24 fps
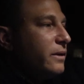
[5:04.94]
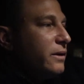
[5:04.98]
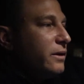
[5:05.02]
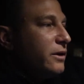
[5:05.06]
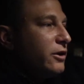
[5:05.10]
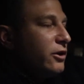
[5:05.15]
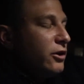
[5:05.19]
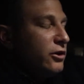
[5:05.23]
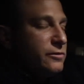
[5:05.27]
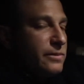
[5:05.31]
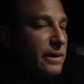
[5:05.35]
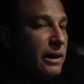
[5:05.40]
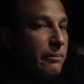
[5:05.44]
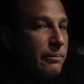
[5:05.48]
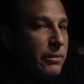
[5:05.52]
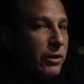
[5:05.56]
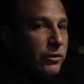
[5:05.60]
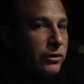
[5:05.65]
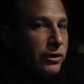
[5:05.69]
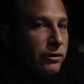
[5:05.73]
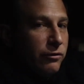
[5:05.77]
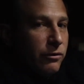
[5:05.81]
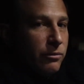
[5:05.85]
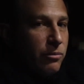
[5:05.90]
it's about
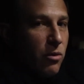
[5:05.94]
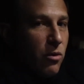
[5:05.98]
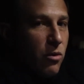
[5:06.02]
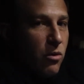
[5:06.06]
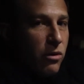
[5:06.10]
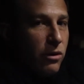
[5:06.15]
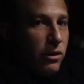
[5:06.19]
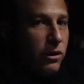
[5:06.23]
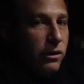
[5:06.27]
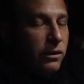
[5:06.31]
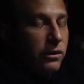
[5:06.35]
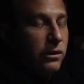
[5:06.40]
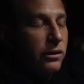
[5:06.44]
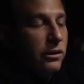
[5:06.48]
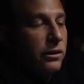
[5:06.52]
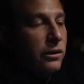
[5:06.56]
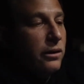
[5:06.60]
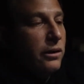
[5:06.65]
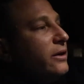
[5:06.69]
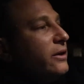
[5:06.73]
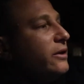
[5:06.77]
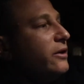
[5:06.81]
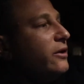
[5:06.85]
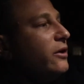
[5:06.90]
building rapport,
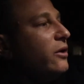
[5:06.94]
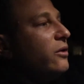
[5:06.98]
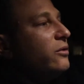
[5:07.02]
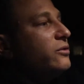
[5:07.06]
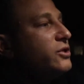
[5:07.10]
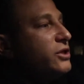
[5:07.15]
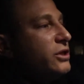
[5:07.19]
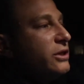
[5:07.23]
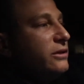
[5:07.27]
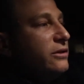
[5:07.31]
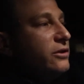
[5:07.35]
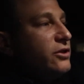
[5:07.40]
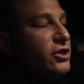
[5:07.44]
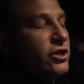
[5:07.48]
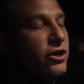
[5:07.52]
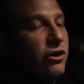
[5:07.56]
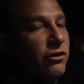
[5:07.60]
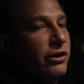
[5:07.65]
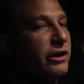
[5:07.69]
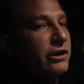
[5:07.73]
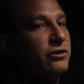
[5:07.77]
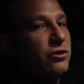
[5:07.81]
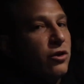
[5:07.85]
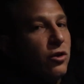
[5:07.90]
You know, she
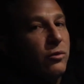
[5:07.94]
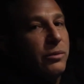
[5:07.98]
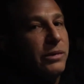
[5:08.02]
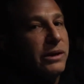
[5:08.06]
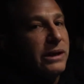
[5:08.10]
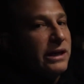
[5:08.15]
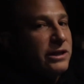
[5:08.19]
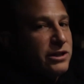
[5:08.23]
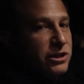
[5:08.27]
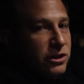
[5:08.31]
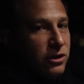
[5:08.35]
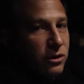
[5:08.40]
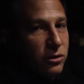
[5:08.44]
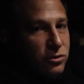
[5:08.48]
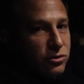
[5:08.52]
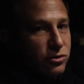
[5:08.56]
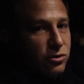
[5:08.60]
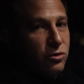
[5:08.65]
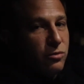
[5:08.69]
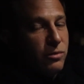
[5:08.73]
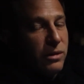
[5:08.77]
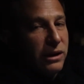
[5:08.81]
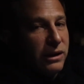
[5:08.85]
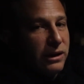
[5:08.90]
already told me that she owes
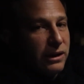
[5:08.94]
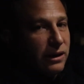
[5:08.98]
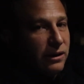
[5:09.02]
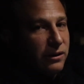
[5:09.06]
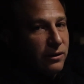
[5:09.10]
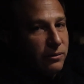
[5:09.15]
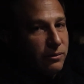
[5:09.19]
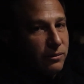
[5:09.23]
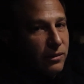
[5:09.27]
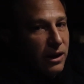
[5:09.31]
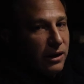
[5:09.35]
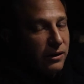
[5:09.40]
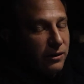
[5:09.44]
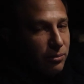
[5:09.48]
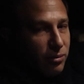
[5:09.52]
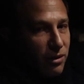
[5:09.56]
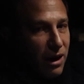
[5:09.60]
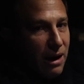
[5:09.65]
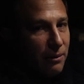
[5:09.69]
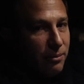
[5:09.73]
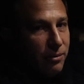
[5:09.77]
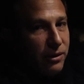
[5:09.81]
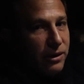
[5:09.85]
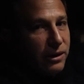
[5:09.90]
$2 million on the
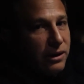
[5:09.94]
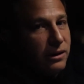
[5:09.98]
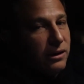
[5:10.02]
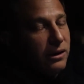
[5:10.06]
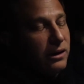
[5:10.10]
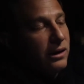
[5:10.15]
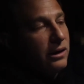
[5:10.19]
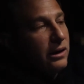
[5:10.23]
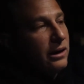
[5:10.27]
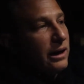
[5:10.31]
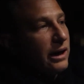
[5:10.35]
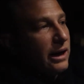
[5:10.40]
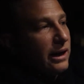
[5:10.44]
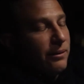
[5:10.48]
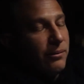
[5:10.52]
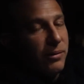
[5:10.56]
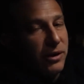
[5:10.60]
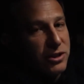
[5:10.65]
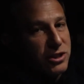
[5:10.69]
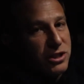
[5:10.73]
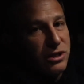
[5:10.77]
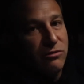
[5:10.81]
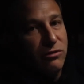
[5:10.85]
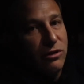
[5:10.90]
property,
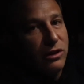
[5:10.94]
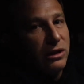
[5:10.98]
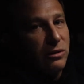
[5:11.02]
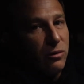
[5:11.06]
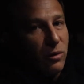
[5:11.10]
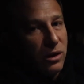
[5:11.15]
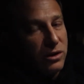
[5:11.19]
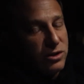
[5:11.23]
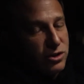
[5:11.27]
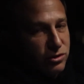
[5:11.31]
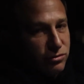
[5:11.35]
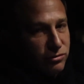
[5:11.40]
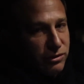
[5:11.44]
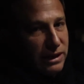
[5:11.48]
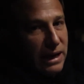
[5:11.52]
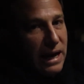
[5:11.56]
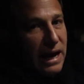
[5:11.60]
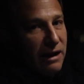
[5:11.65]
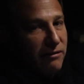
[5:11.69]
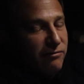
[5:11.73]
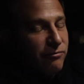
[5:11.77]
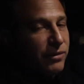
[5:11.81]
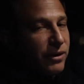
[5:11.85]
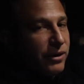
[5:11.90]
but she really wants
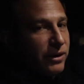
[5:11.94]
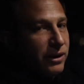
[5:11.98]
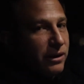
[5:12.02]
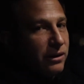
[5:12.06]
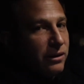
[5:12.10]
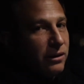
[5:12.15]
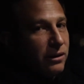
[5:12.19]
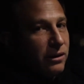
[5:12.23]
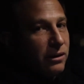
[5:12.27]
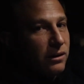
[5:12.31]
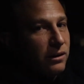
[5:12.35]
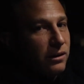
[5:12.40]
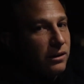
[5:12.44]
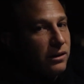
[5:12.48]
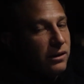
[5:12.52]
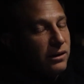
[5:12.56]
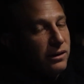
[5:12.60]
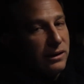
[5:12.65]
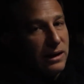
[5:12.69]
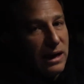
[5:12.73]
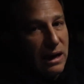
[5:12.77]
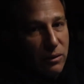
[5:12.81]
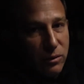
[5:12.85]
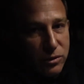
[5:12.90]
$3.5 million.
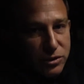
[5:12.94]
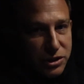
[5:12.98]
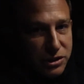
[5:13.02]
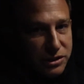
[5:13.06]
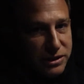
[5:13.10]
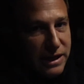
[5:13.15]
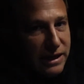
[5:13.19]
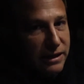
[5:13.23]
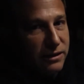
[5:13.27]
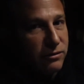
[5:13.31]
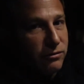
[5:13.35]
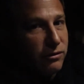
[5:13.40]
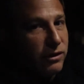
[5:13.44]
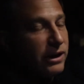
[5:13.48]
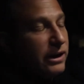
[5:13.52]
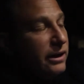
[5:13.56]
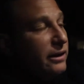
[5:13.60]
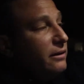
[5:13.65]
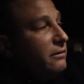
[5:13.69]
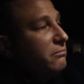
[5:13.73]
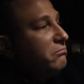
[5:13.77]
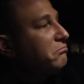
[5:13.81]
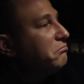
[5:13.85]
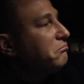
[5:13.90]
Now, will she take
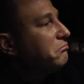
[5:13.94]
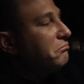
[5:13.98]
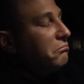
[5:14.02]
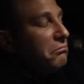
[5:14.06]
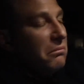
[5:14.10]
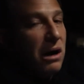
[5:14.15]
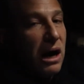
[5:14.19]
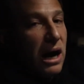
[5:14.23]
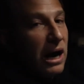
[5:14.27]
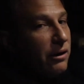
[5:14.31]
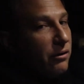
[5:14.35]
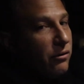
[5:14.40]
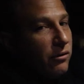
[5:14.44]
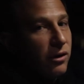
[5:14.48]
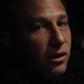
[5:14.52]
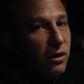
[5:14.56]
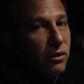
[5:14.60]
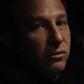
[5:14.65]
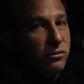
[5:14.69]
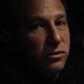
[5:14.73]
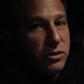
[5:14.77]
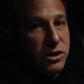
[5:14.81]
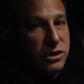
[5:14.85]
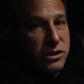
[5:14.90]
3? I don't
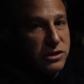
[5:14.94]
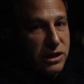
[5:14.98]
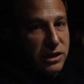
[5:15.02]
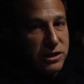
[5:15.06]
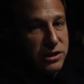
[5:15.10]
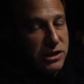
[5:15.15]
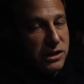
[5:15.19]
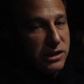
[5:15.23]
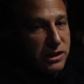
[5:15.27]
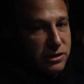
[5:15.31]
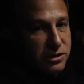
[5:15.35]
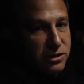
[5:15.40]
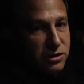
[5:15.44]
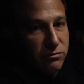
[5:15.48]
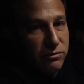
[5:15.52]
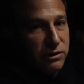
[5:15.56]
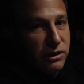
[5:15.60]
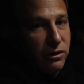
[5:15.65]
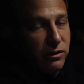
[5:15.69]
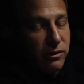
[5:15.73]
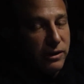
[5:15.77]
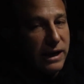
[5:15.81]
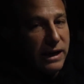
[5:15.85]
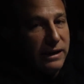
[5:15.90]
know. She said she needs to
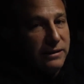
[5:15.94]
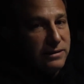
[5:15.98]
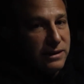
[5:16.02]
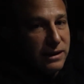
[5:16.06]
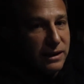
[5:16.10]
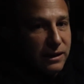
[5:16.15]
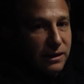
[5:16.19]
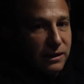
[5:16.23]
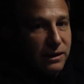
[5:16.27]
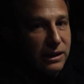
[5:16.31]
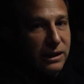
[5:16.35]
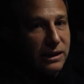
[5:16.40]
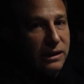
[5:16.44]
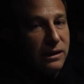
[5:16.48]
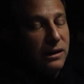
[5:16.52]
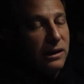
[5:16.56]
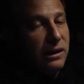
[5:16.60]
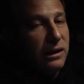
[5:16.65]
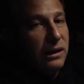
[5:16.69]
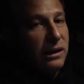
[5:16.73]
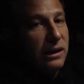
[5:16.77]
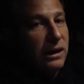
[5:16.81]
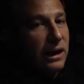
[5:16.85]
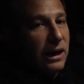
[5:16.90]
relocate to Italy,
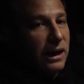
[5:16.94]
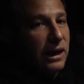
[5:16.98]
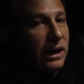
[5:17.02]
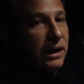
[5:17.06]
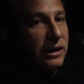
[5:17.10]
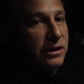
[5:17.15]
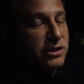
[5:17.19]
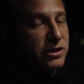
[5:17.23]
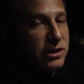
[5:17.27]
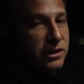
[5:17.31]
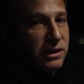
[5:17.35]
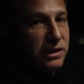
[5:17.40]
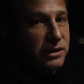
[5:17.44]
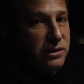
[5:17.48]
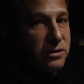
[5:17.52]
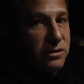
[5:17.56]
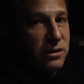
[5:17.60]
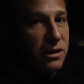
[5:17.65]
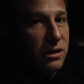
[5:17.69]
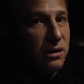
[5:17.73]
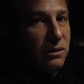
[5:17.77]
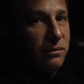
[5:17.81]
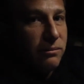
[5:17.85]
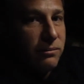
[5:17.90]
and she needs
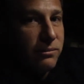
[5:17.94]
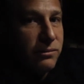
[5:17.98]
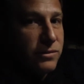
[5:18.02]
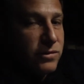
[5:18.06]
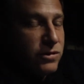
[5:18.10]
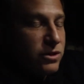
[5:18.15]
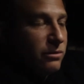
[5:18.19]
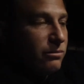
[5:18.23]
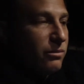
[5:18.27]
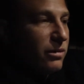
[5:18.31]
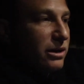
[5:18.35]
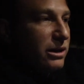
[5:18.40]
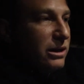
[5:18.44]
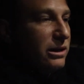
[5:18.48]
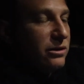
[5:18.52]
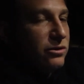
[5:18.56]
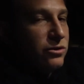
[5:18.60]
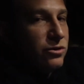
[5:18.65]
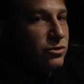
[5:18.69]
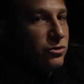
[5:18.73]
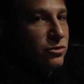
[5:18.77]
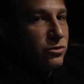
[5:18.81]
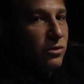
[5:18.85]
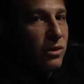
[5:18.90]
some money
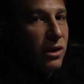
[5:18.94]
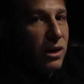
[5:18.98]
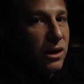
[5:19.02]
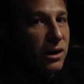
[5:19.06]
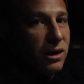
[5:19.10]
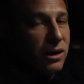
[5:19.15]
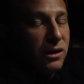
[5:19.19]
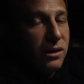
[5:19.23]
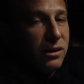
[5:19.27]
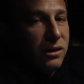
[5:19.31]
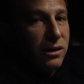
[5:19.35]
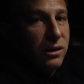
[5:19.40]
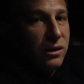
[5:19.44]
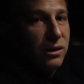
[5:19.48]
to